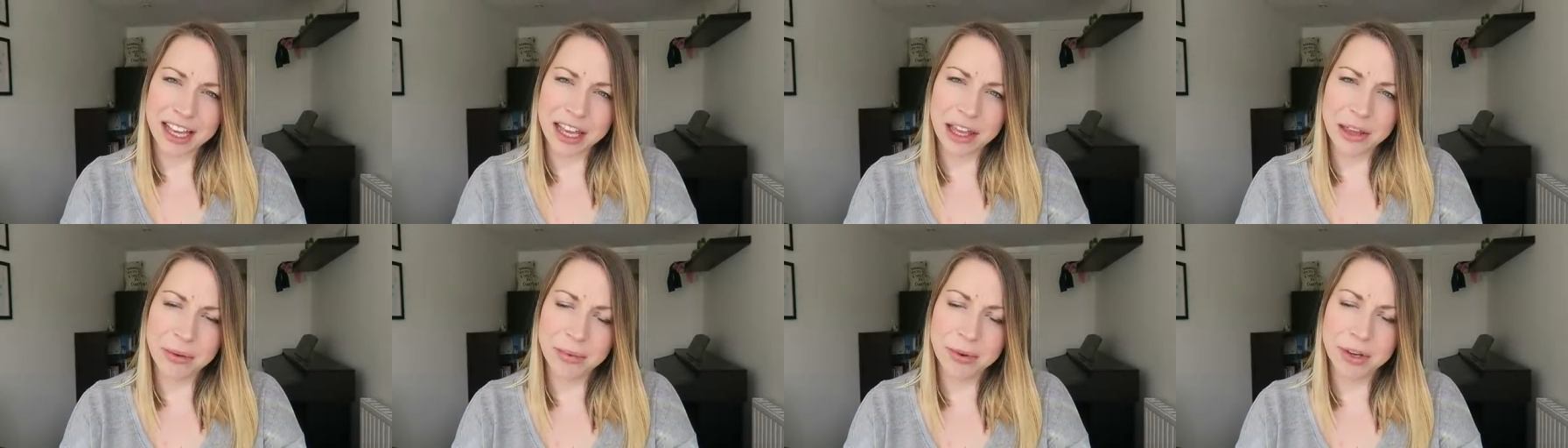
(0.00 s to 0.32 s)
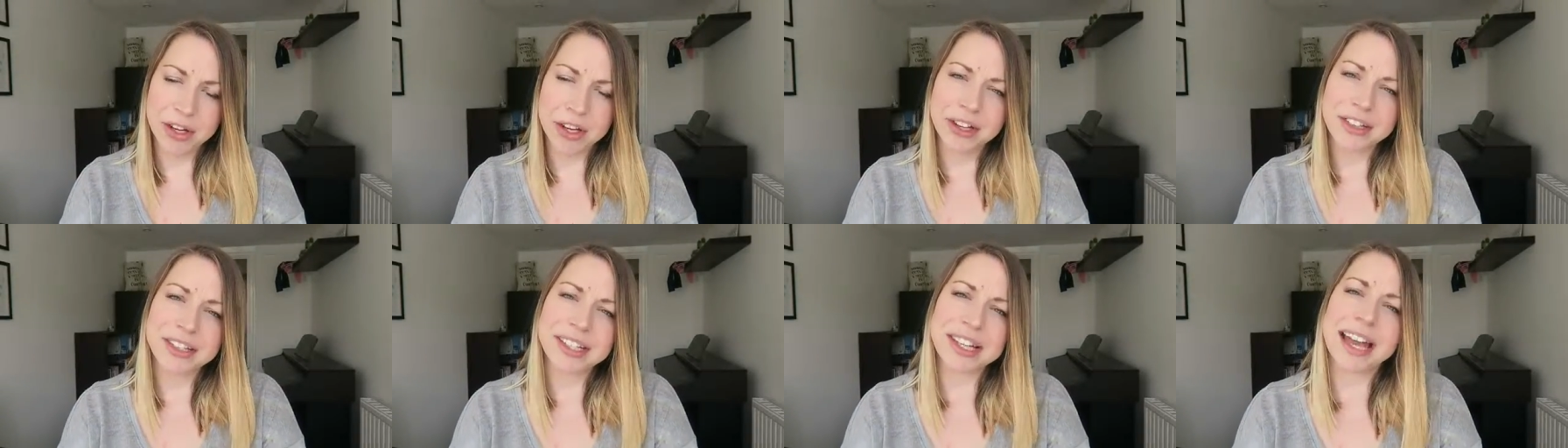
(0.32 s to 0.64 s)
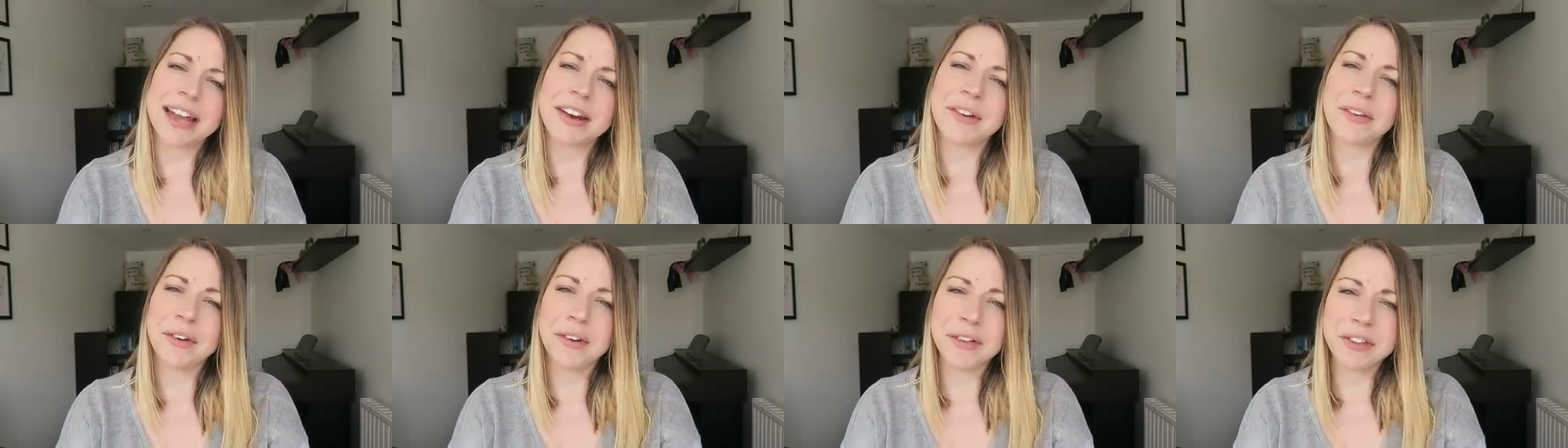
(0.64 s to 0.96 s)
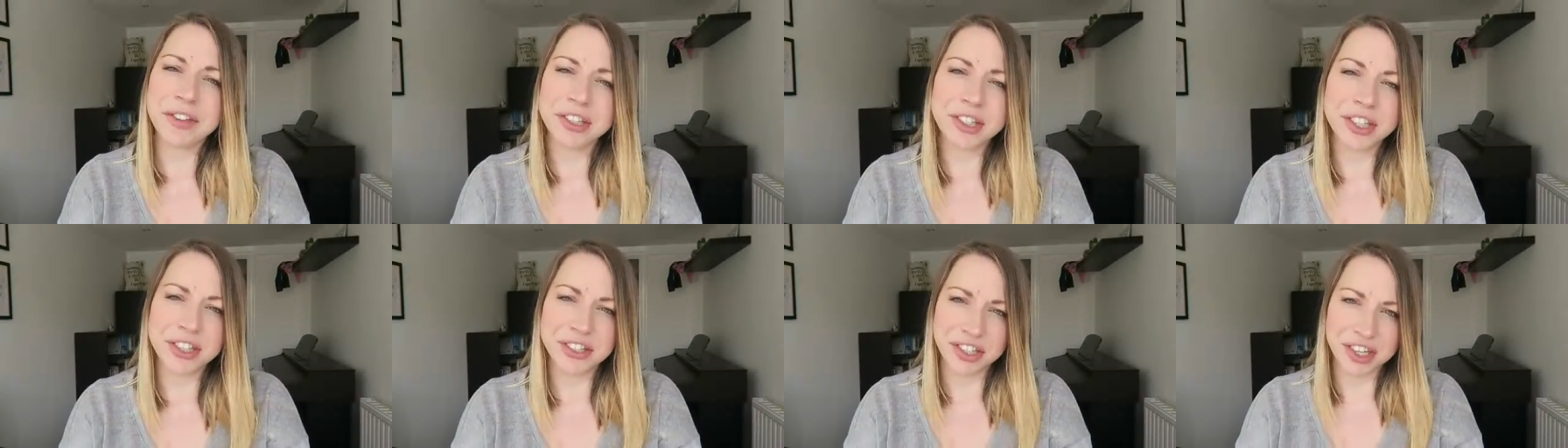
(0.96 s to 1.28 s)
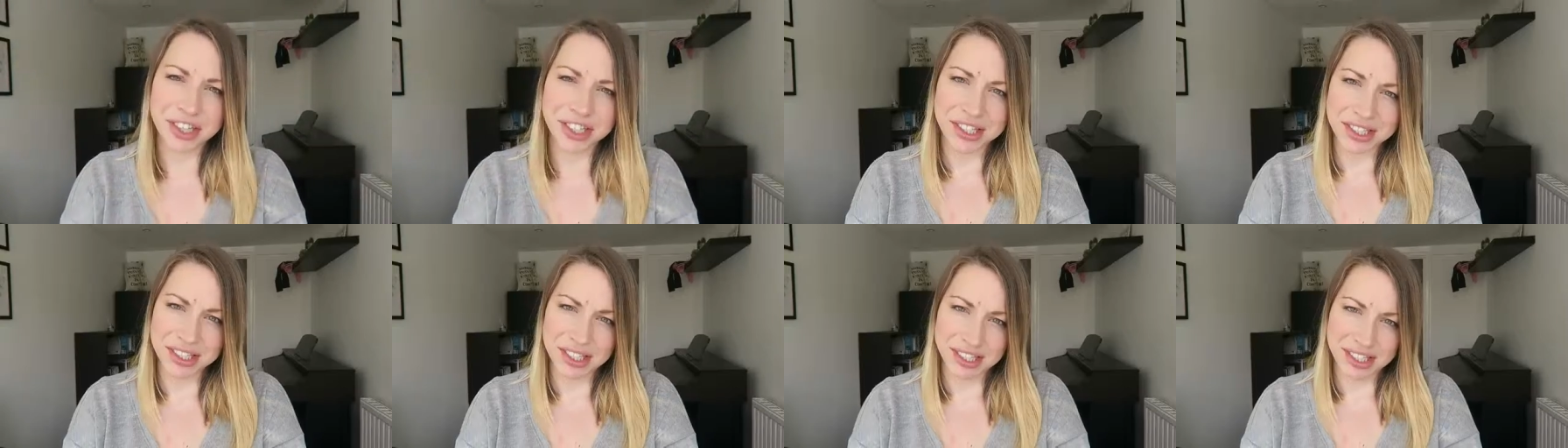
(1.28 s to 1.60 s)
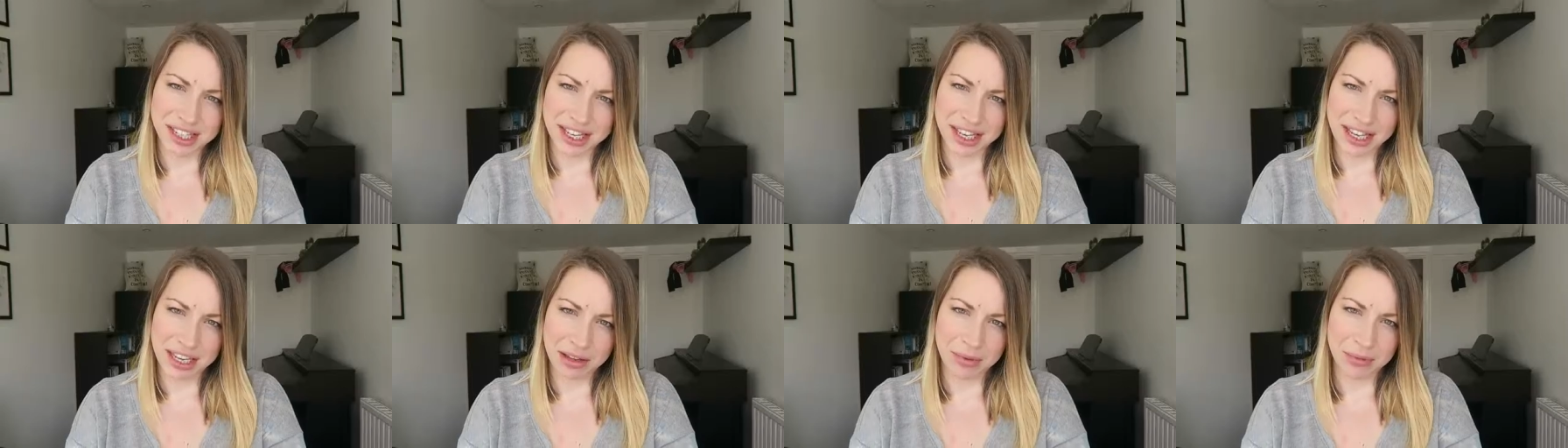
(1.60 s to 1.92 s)
keyword and other
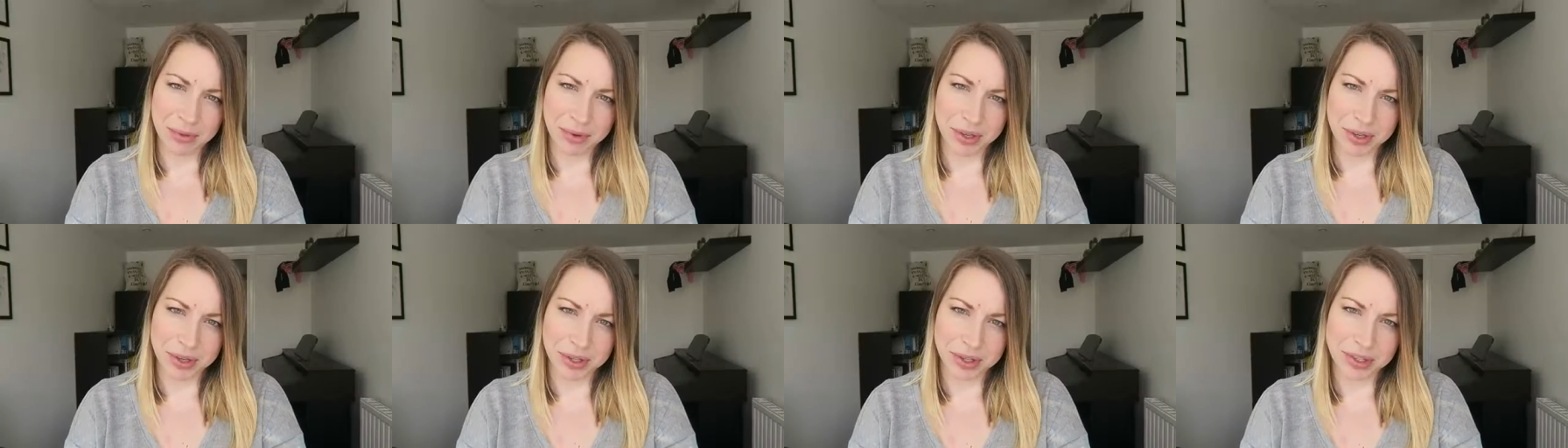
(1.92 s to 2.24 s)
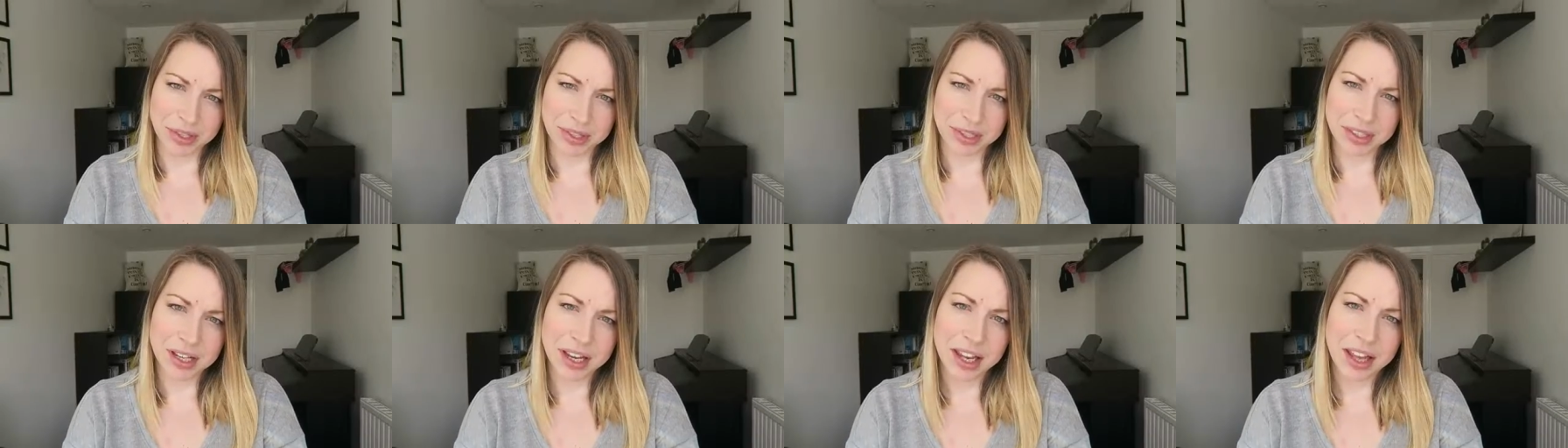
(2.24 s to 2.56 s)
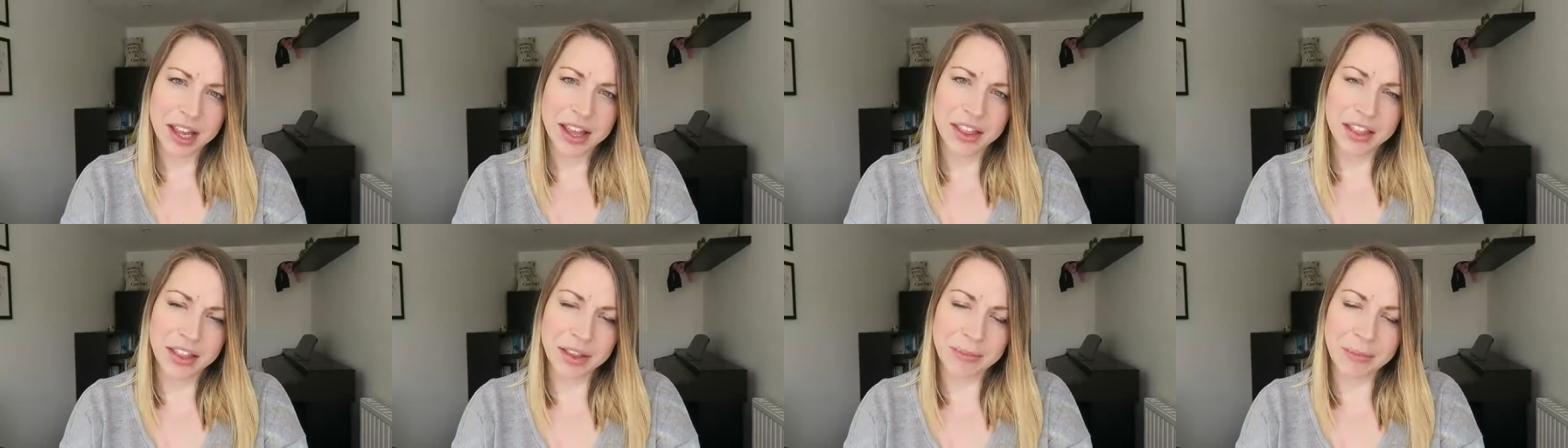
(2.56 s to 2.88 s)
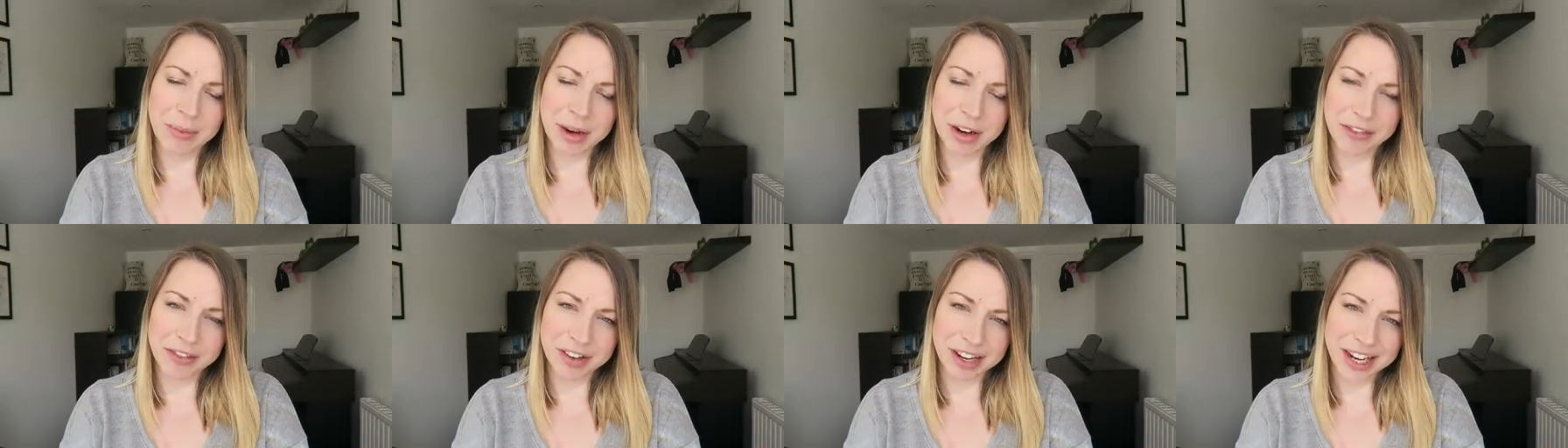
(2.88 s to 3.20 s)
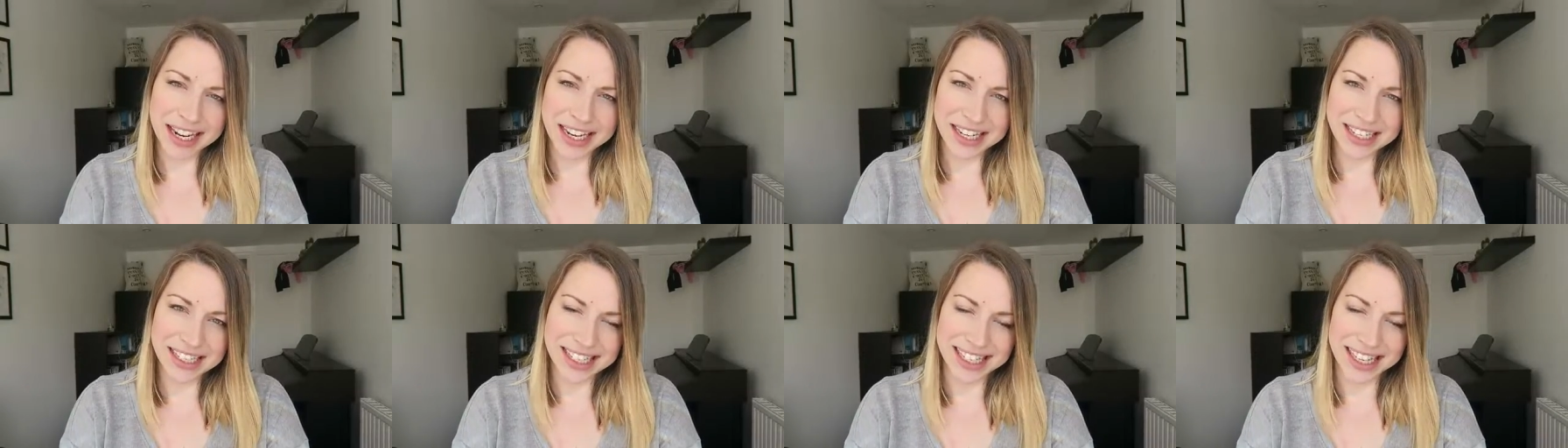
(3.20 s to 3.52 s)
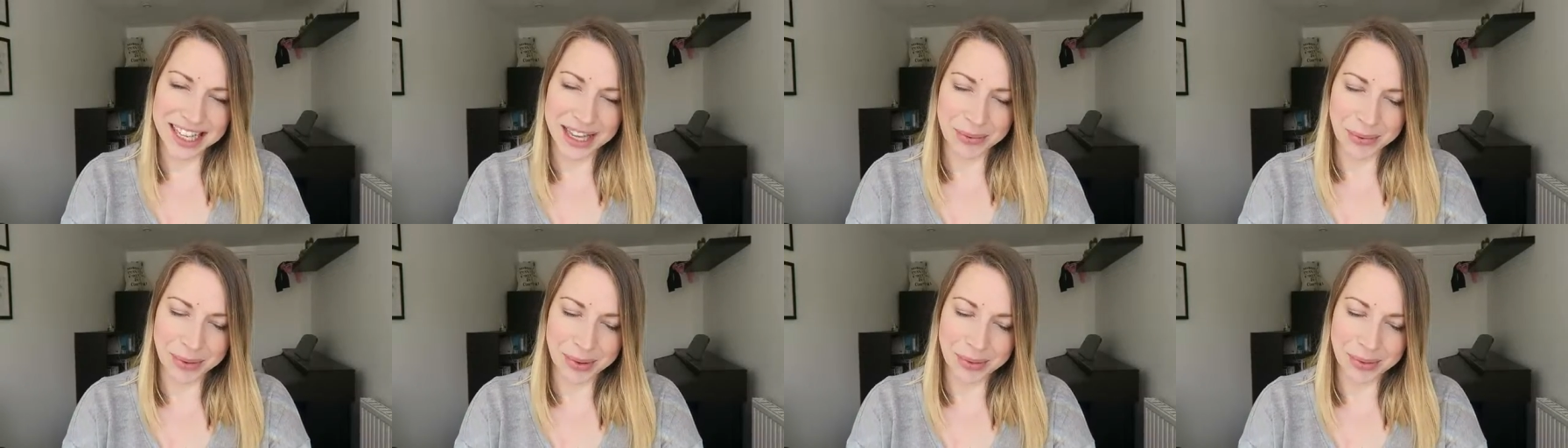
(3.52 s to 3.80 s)
suggested keywords that might relate to that